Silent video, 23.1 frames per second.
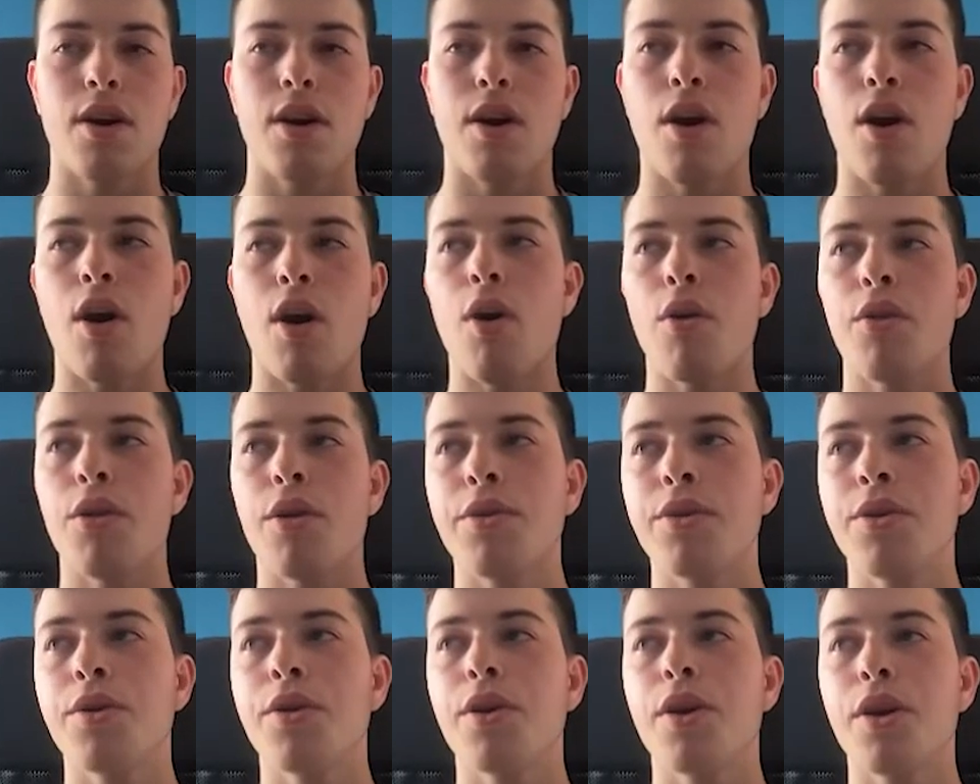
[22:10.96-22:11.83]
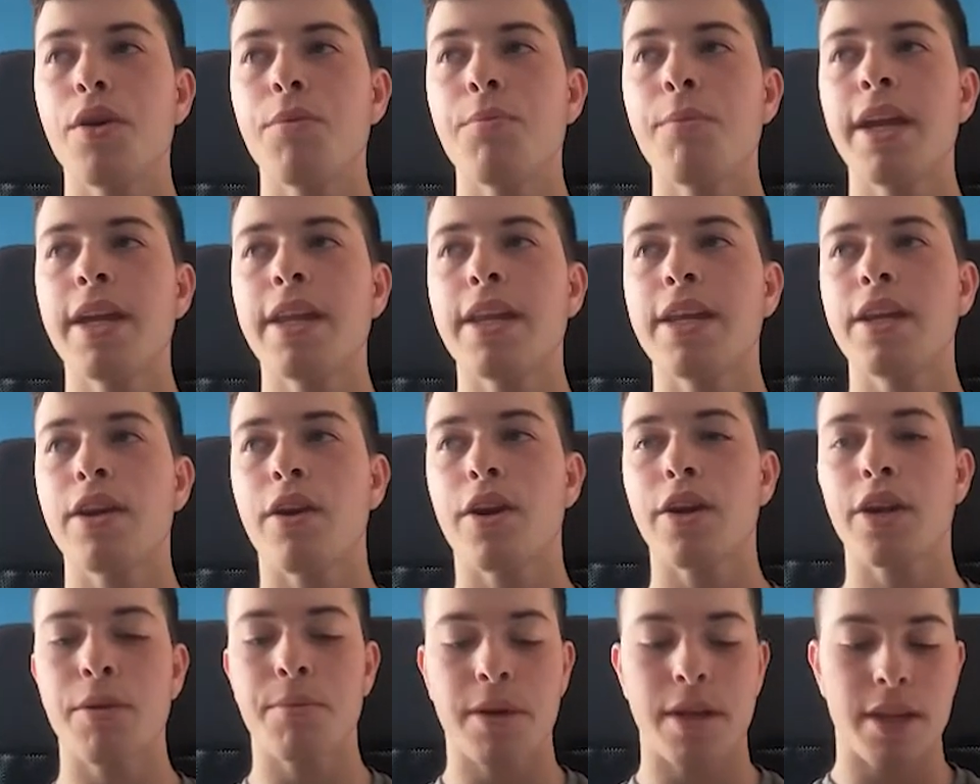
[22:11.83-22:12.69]
although you could make the
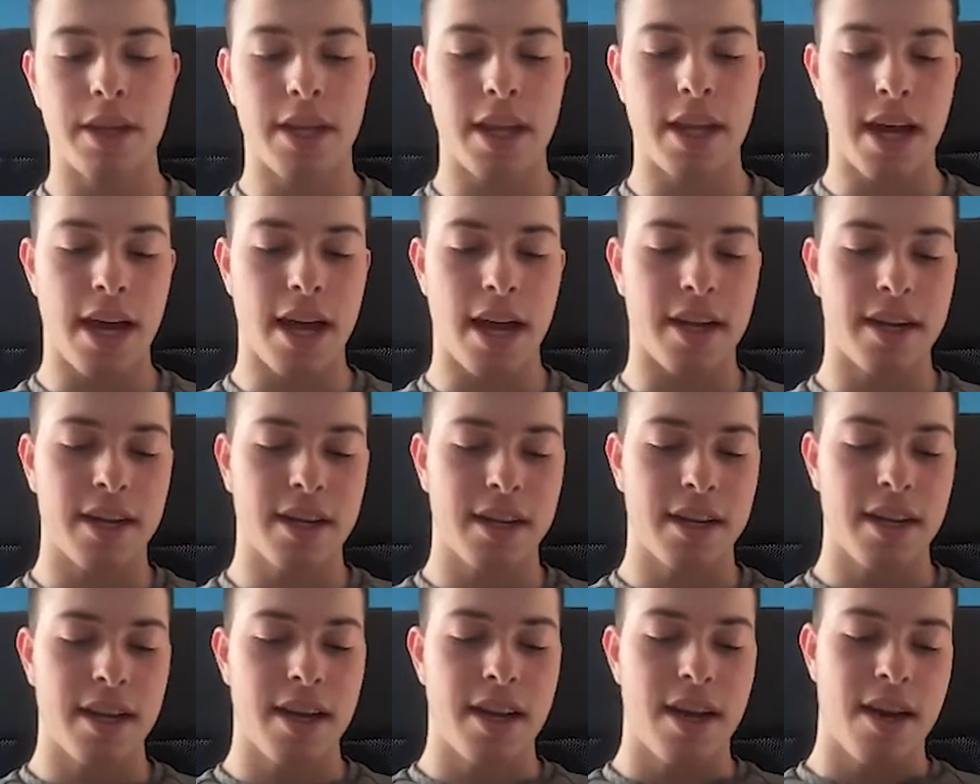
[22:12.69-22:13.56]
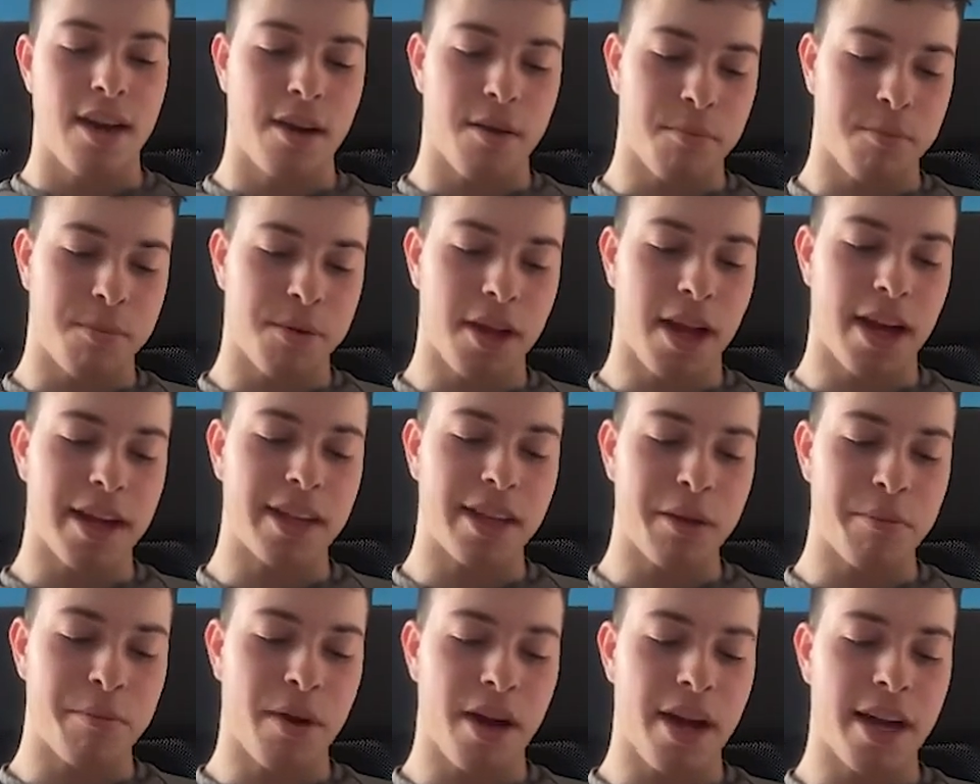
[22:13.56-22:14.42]
argument that
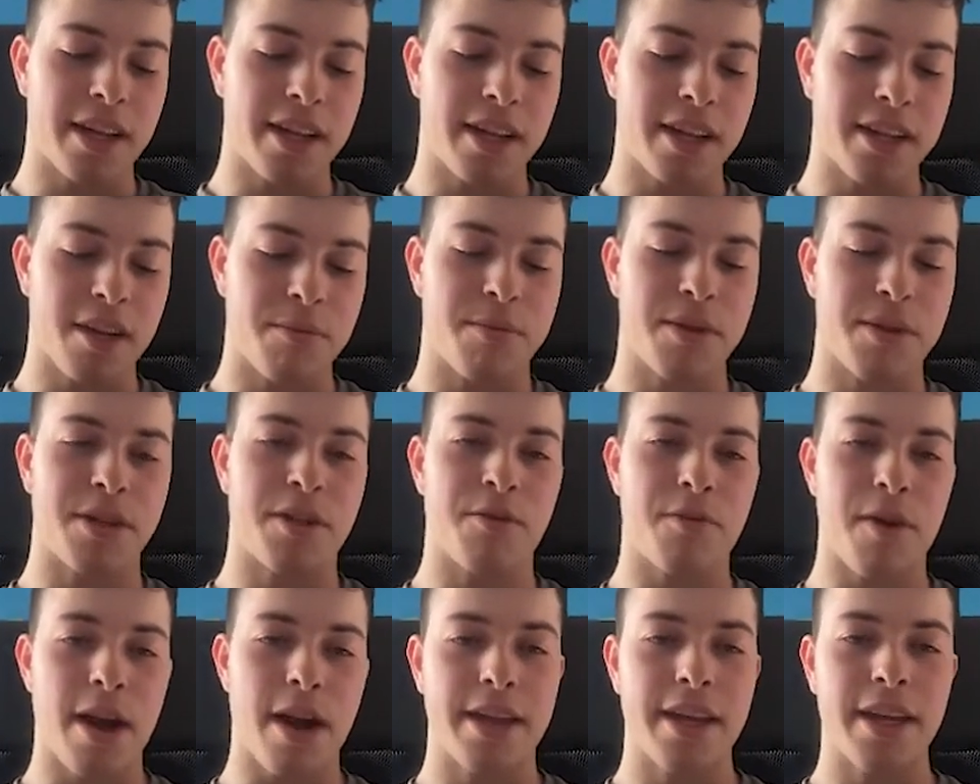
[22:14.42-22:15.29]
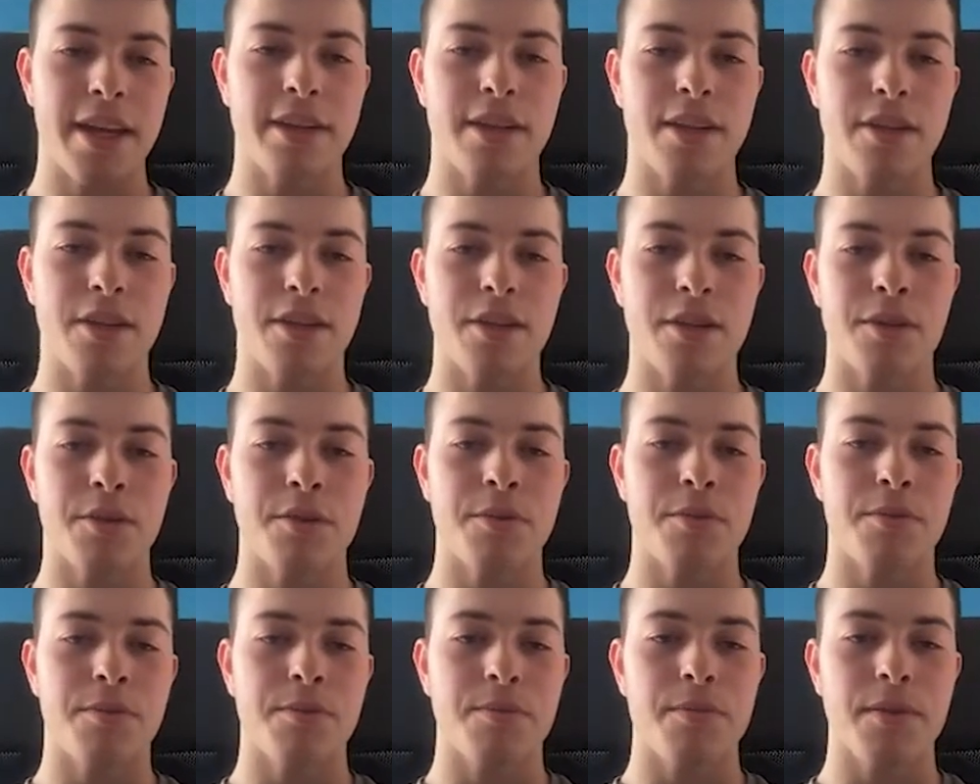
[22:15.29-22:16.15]
blindly buying the dip is the right thing to
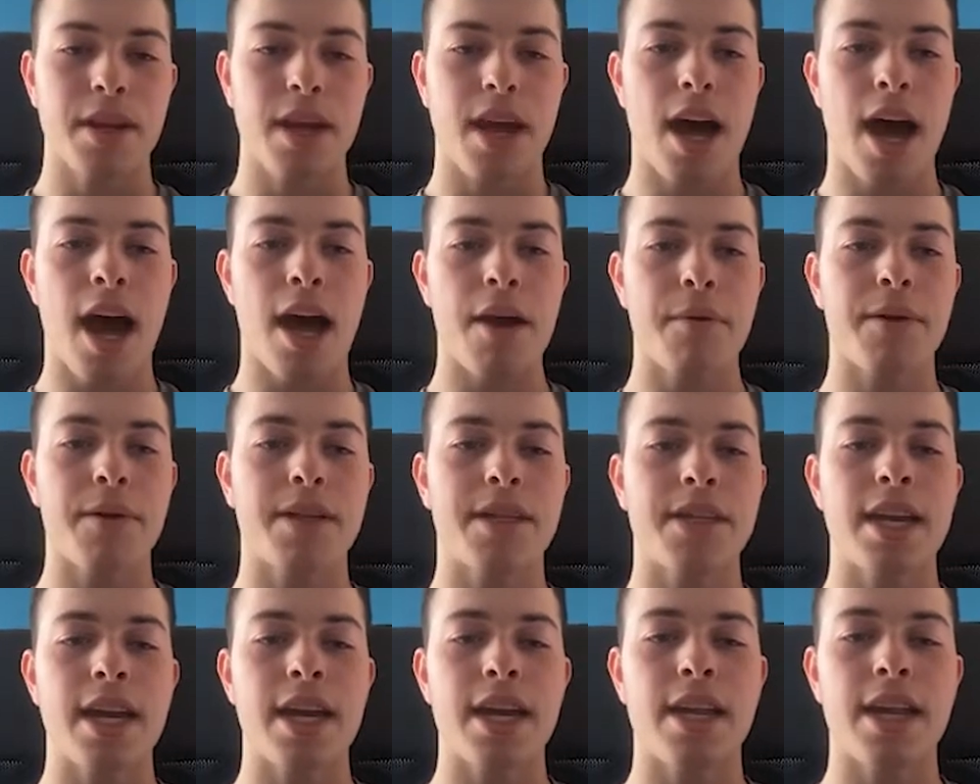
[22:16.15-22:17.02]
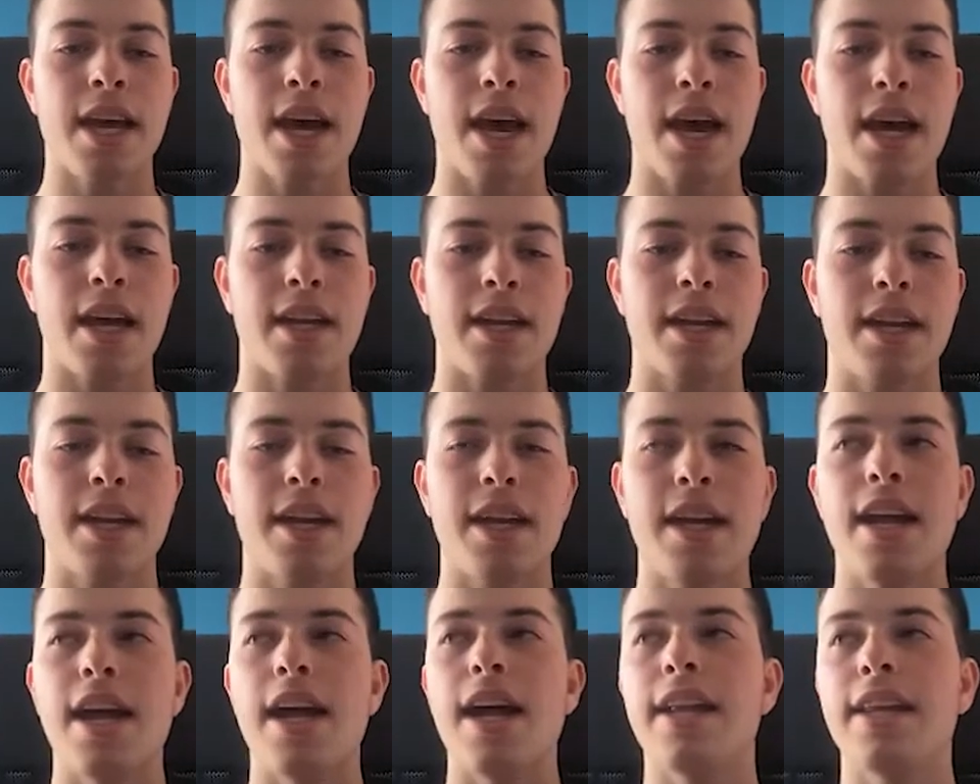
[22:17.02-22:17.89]
do, I would say that
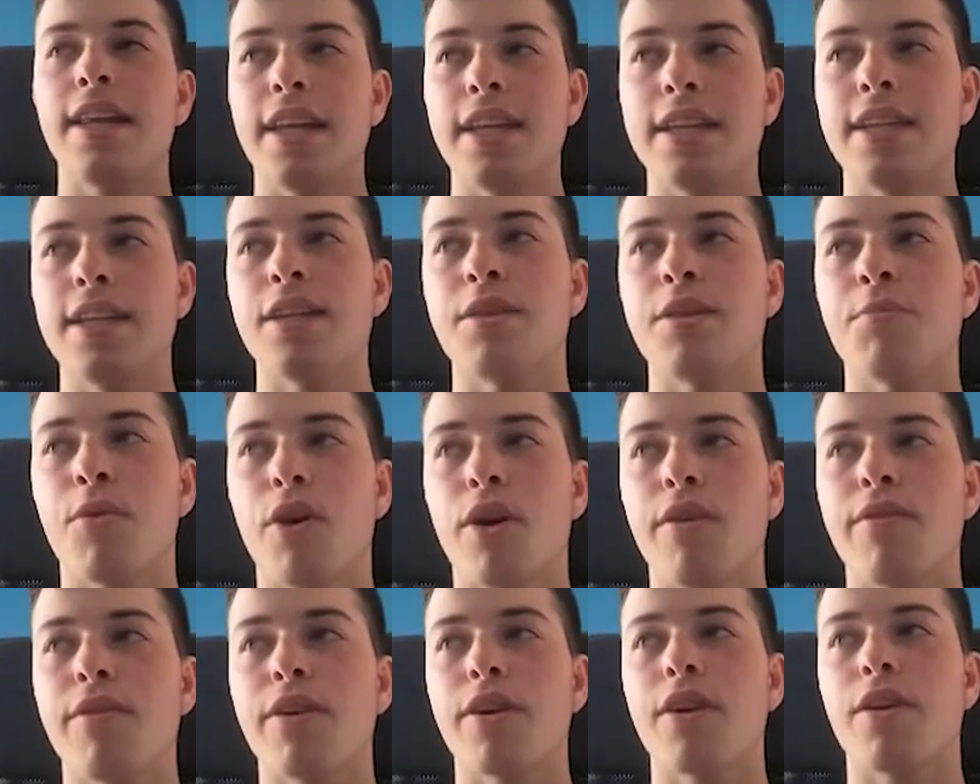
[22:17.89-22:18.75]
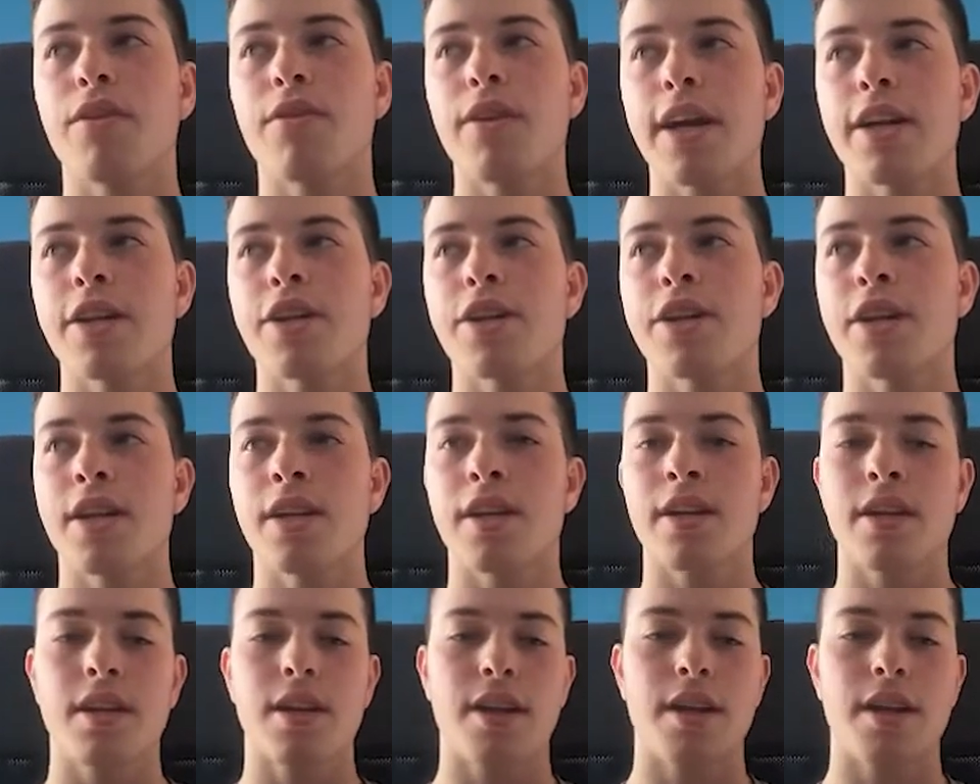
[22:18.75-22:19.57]
this is more of a correction.